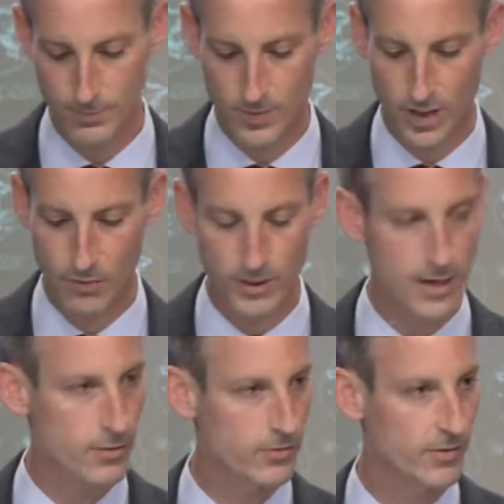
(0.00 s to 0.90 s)
several
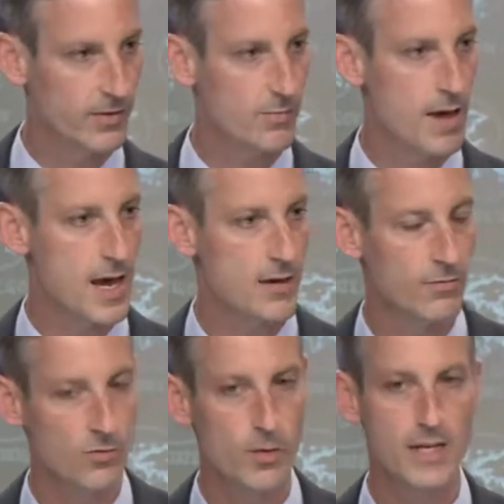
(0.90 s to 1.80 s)
years, since May
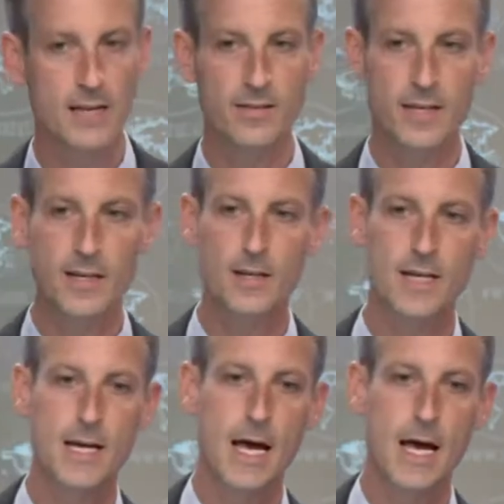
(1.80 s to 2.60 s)
of 2018,